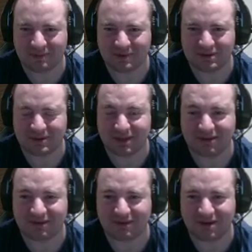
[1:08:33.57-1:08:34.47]
So
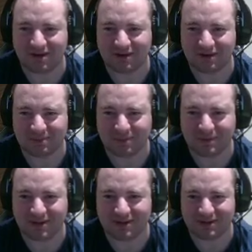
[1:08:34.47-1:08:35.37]
here are our
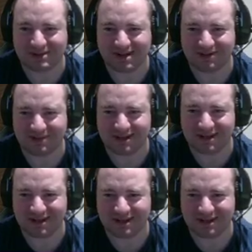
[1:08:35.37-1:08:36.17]
piranhas that we